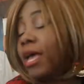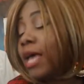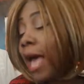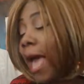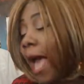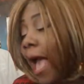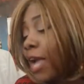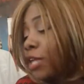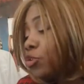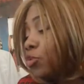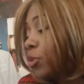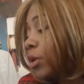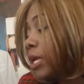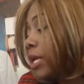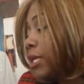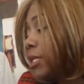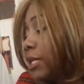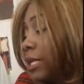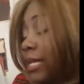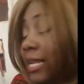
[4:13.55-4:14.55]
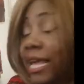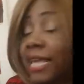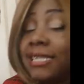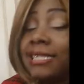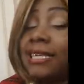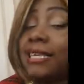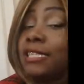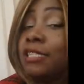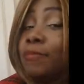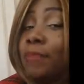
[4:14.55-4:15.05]
Actually, the
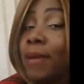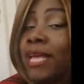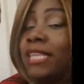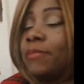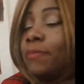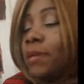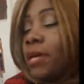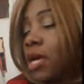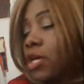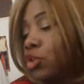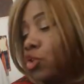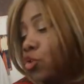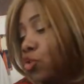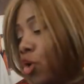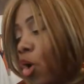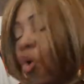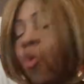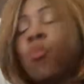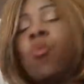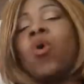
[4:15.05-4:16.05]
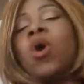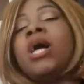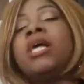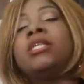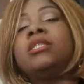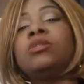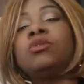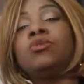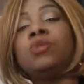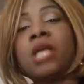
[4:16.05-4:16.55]
less is best, because you don't
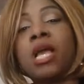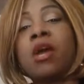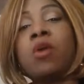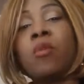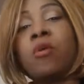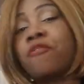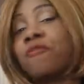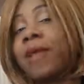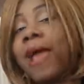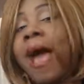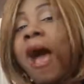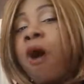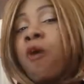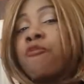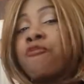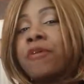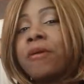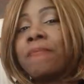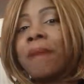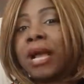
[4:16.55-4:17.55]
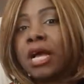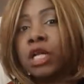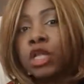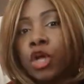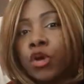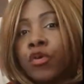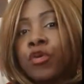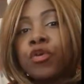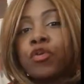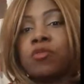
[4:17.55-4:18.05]
want to take away from the outfit by
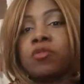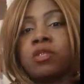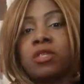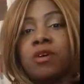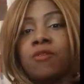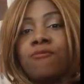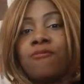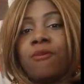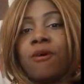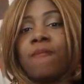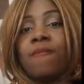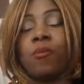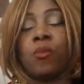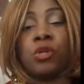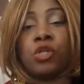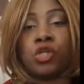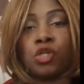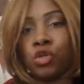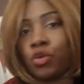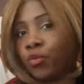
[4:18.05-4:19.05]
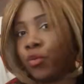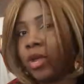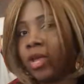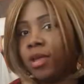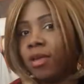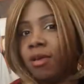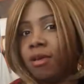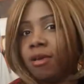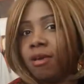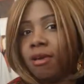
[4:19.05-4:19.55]
cluttering yourself up with jewelry,
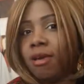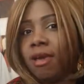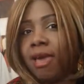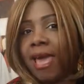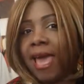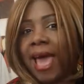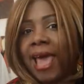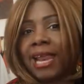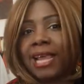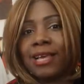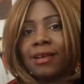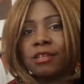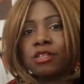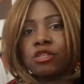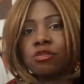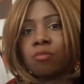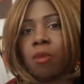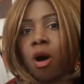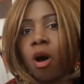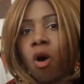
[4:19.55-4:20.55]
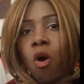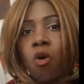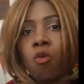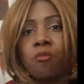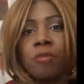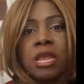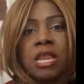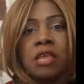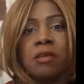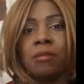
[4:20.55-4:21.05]
adding small,
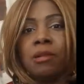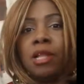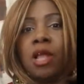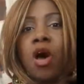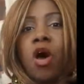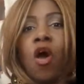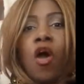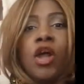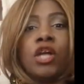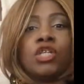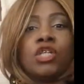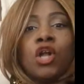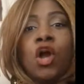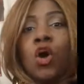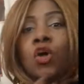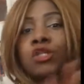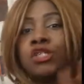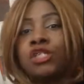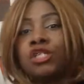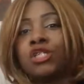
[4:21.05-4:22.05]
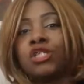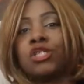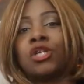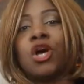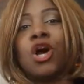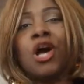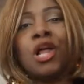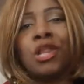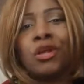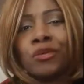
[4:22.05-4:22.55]
medium, large, and all
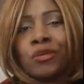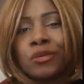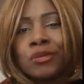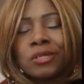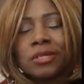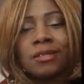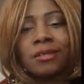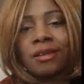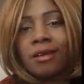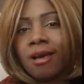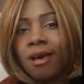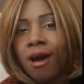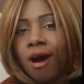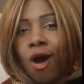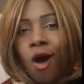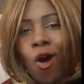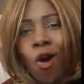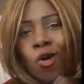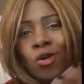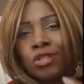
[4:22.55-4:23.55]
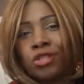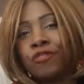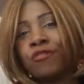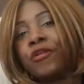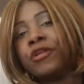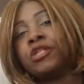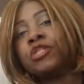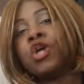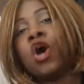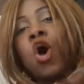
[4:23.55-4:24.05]
colors and all
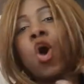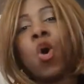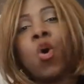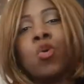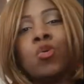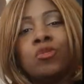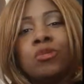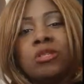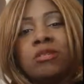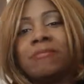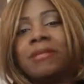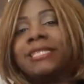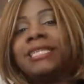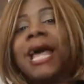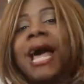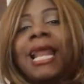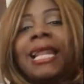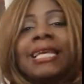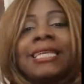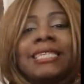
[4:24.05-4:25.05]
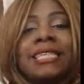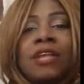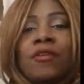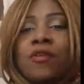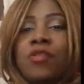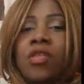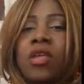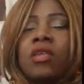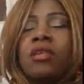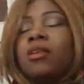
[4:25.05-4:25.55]
different tones and metallics and
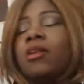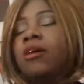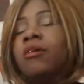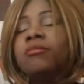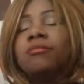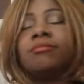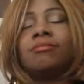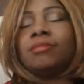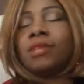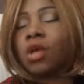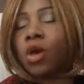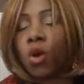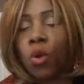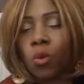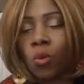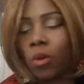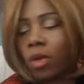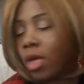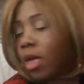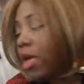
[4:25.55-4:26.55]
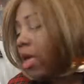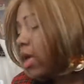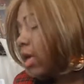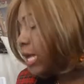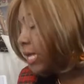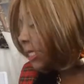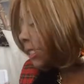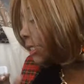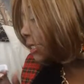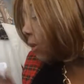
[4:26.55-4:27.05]
everything. You don't know.
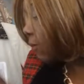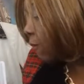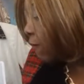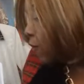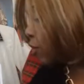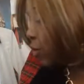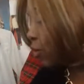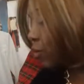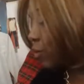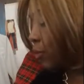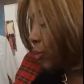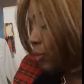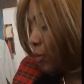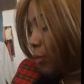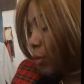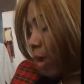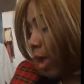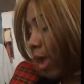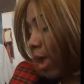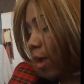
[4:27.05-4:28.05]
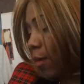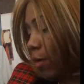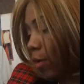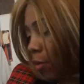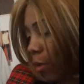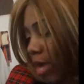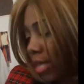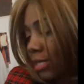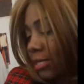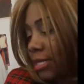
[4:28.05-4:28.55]
And some of you
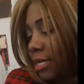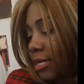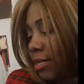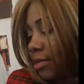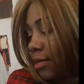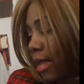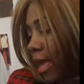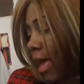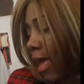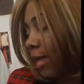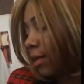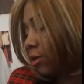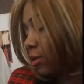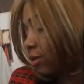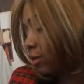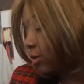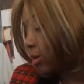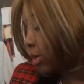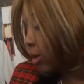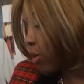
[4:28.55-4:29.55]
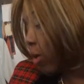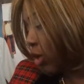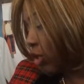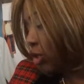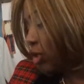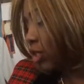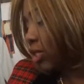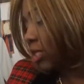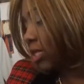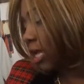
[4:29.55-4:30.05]
requested that
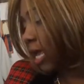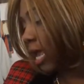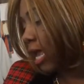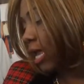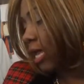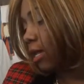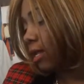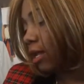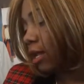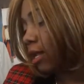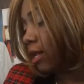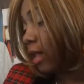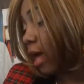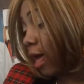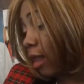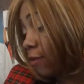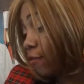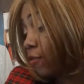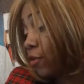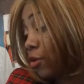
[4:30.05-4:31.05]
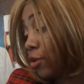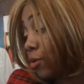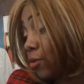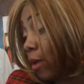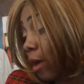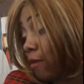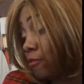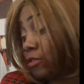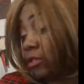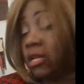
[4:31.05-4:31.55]
question, and a lot of you
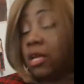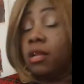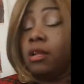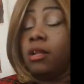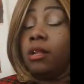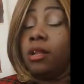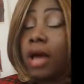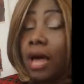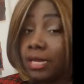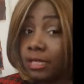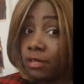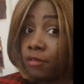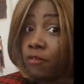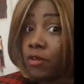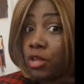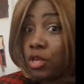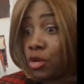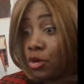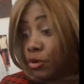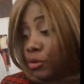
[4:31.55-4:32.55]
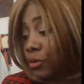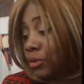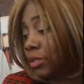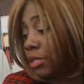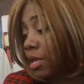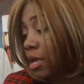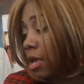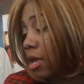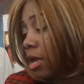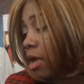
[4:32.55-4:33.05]
have sent lots of videos
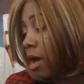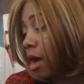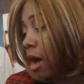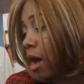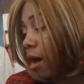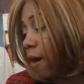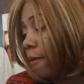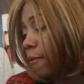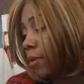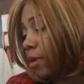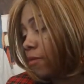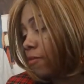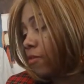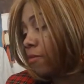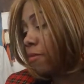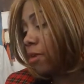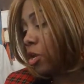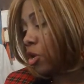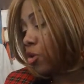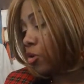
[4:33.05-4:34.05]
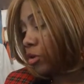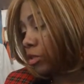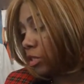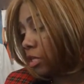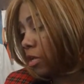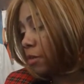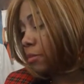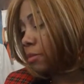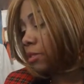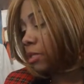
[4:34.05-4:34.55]
giving me your
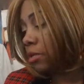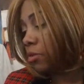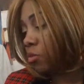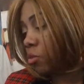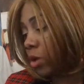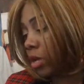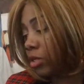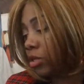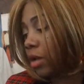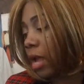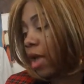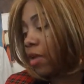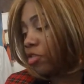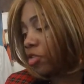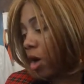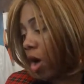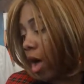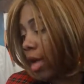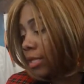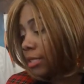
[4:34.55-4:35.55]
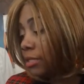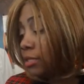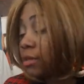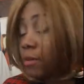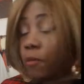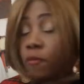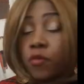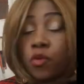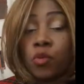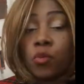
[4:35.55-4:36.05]
tips and what I thought, and
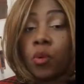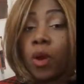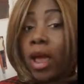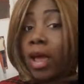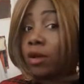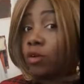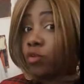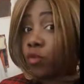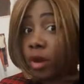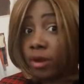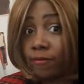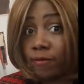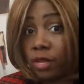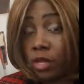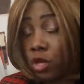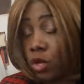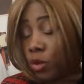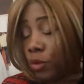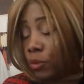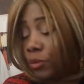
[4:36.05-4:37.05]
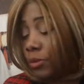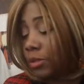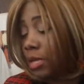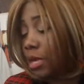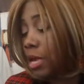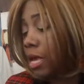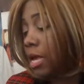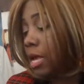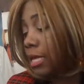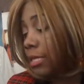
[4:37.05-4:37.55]
some of you had great videos,
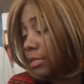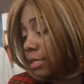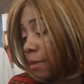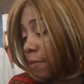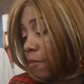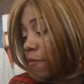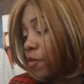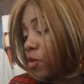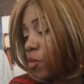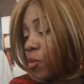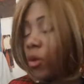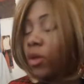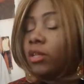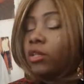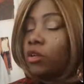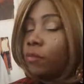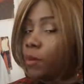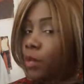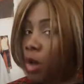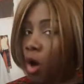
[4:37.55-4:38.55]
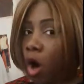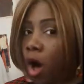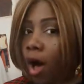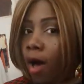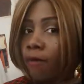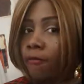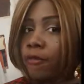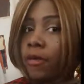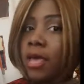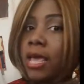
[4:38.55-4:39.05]
and some of you were a little bit
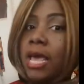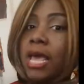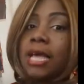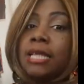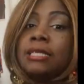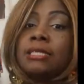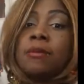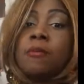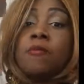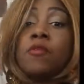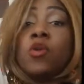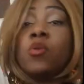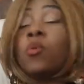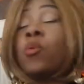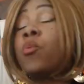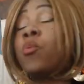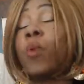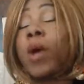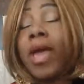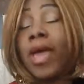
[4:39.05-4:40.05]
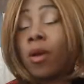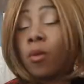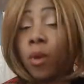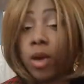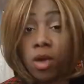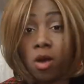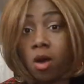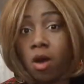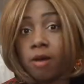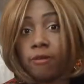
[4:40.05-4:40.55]
off, and some of you were way,
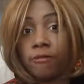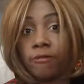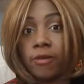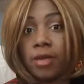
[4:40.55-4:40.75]
way off.